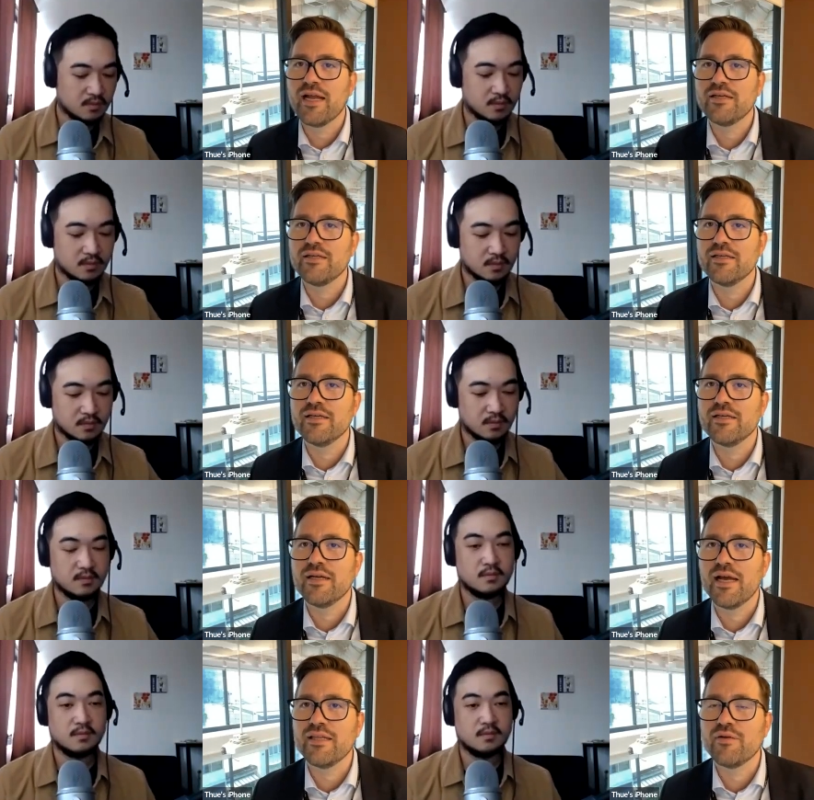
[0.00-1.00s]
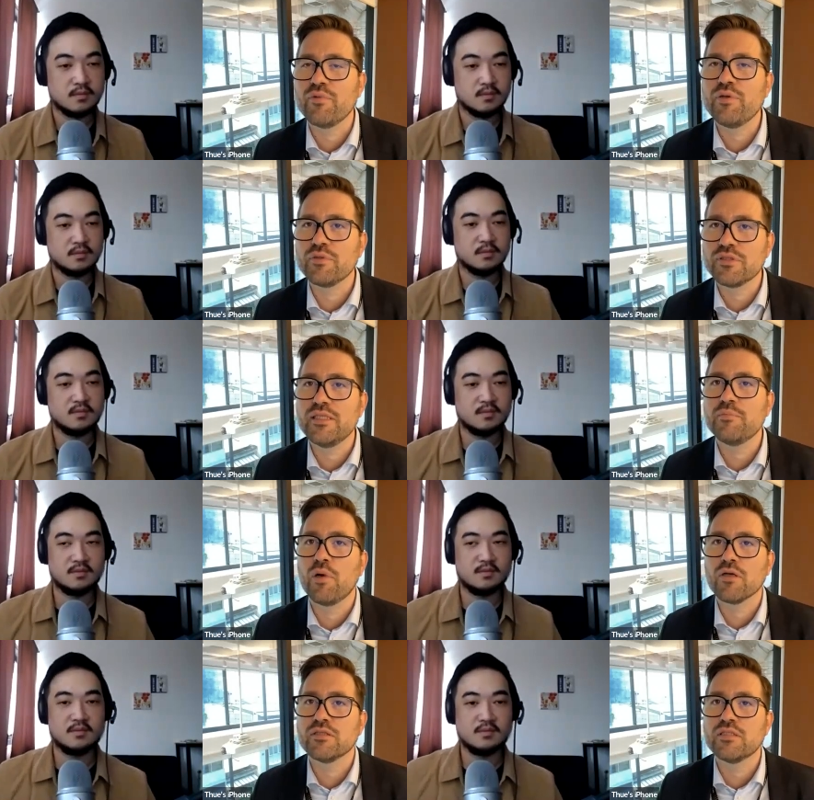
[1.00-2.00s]
Speaker 1: and uh, that we will
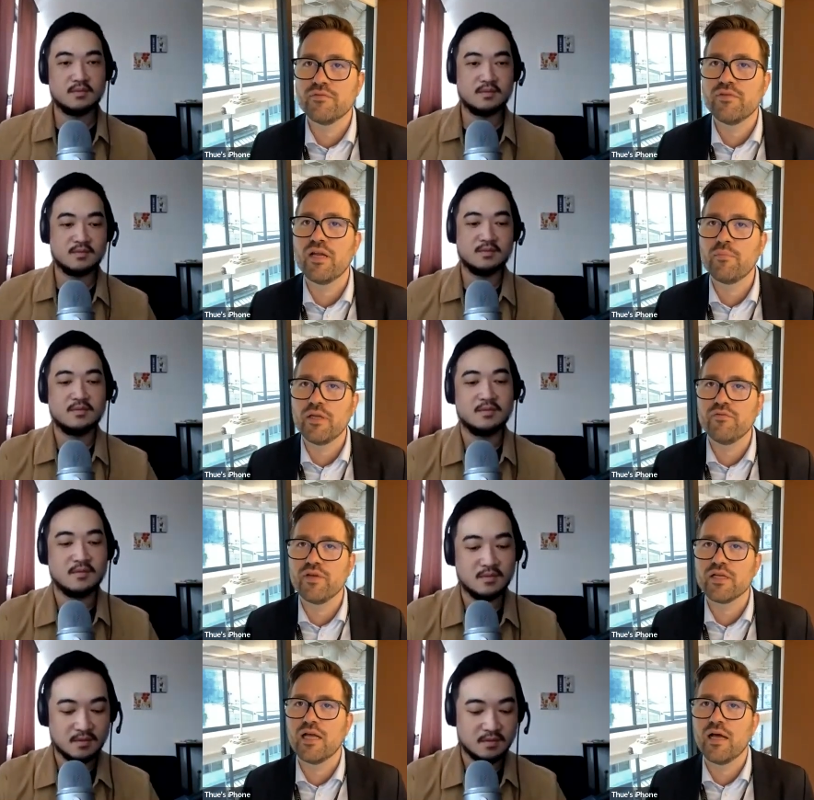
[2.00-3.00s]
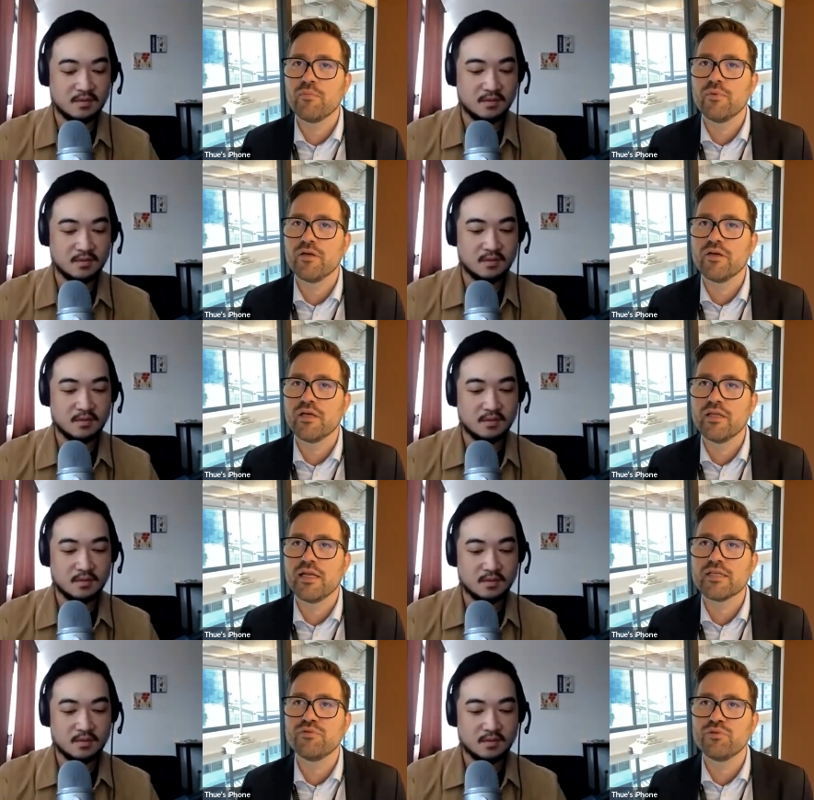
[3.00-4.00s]
see positive development in Vietnam uh, in
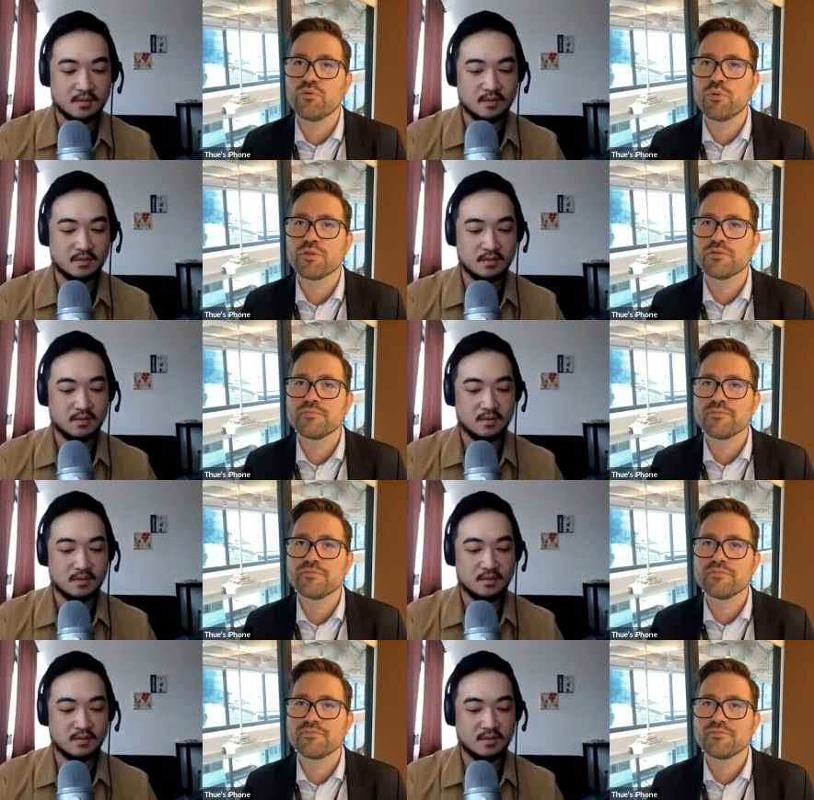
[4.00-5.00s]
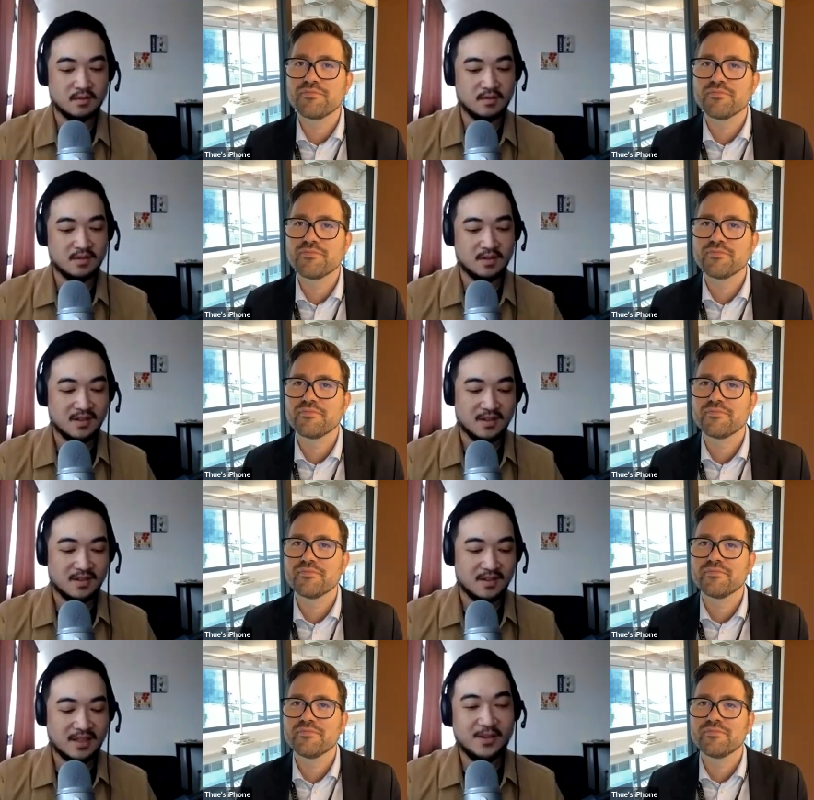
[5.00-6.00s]
the next few quarters.
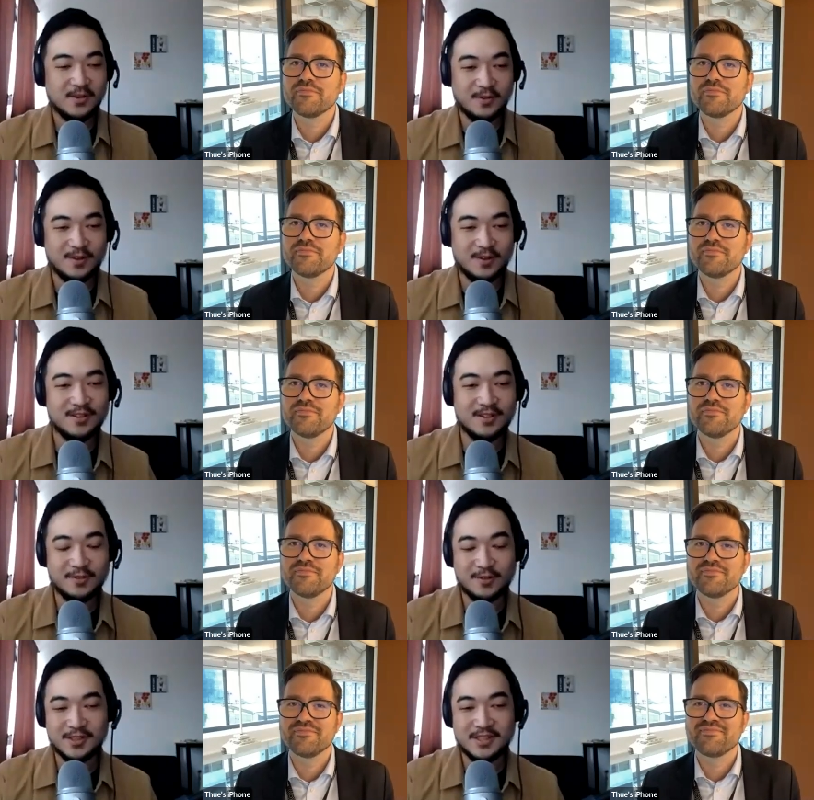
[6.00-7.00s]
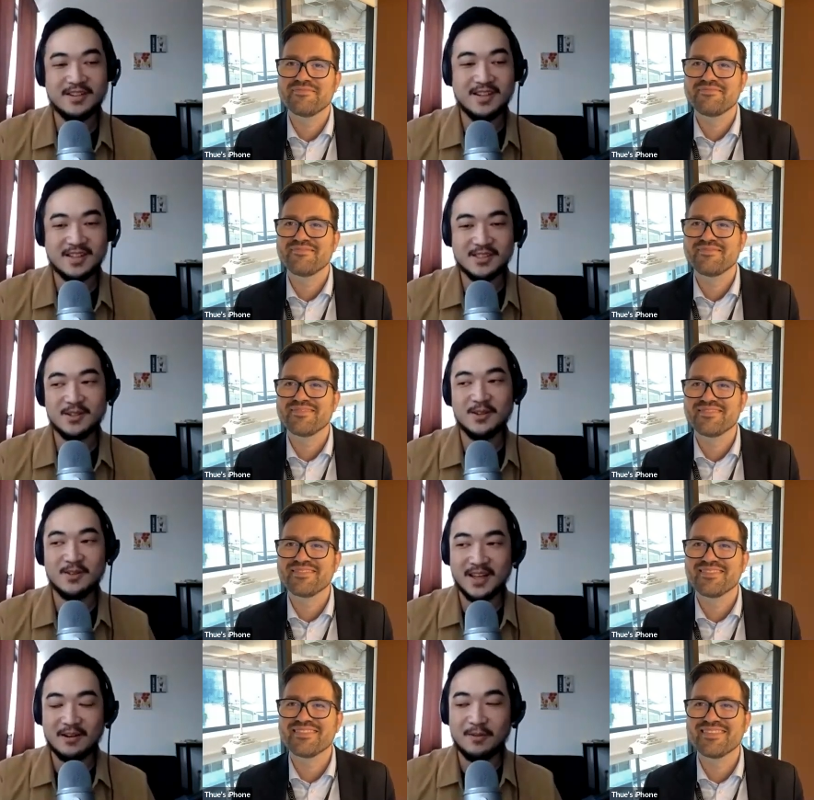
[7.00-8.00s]
Speaker 2: Thank you for for sharing that. So
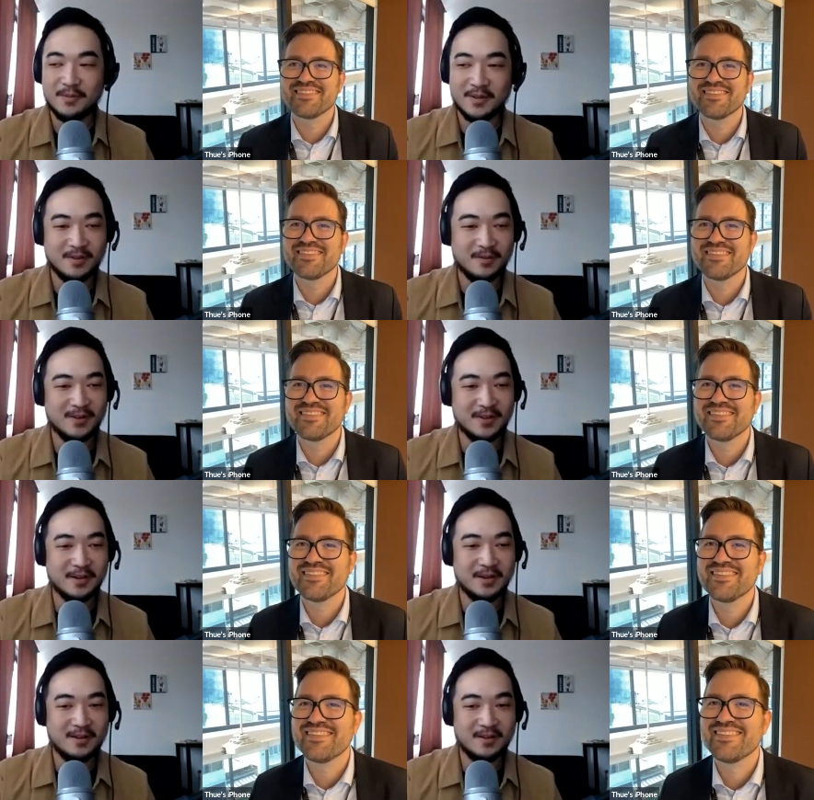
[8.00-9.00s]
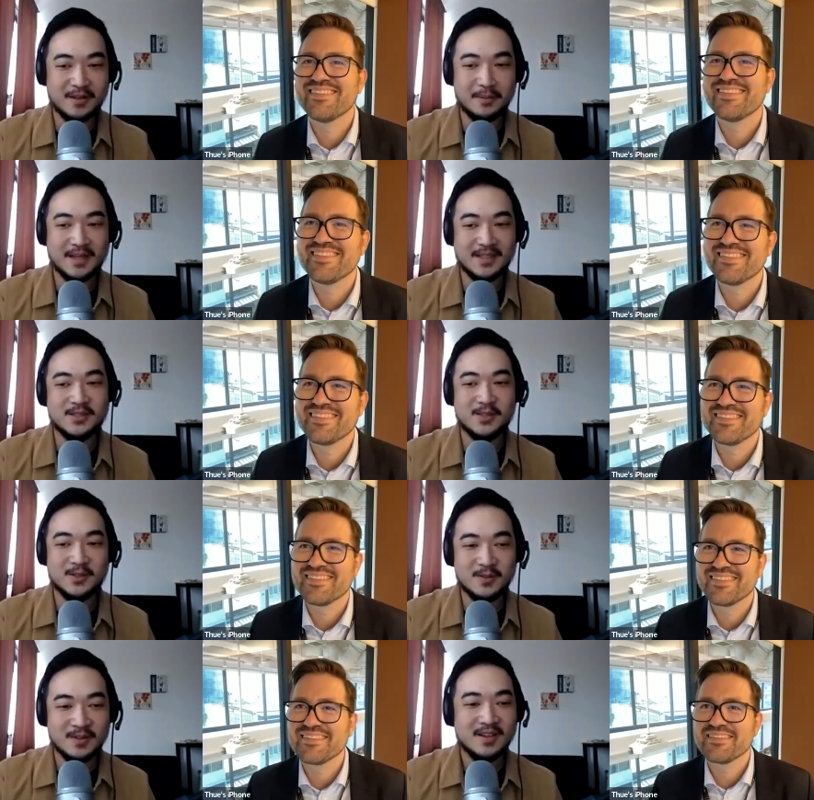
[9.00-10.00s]
yeah, I hope, hope all the all the best
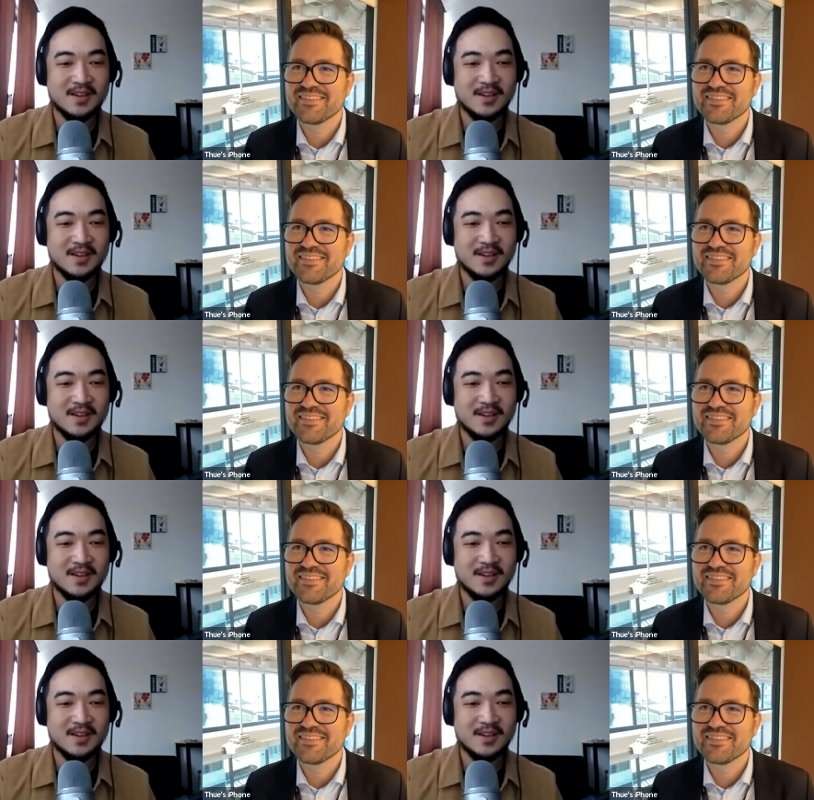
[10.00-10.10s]
too.